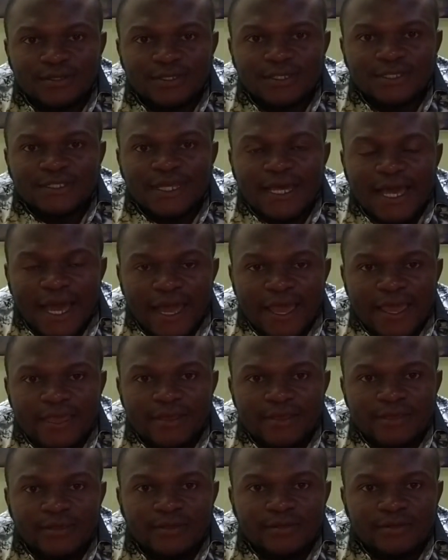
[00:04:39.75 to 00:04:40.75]
is high
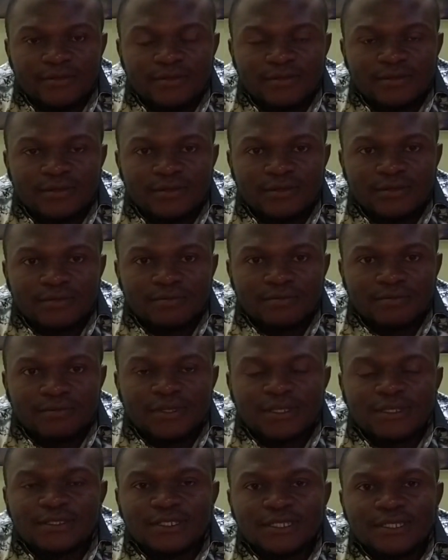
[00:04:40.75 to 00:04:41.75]

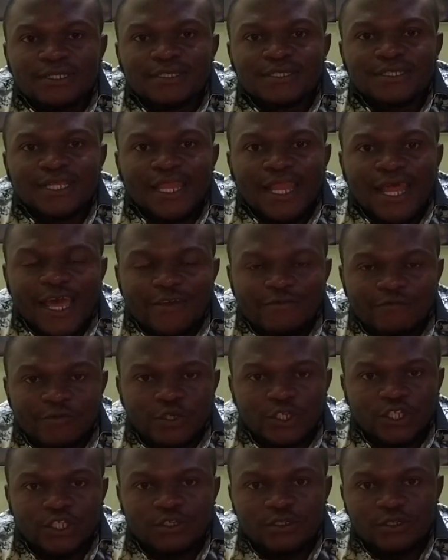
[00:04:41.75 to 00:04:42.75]
means it is
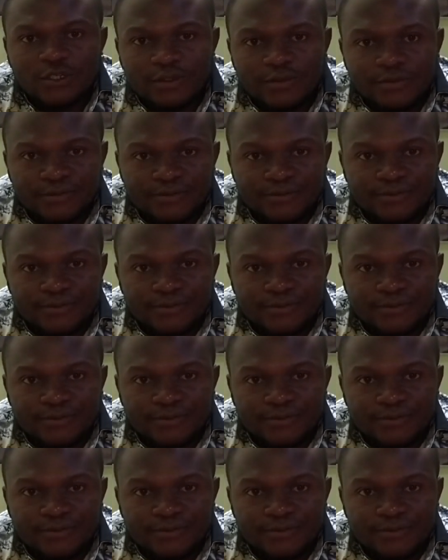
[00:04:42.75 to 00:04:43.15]
life-threatening.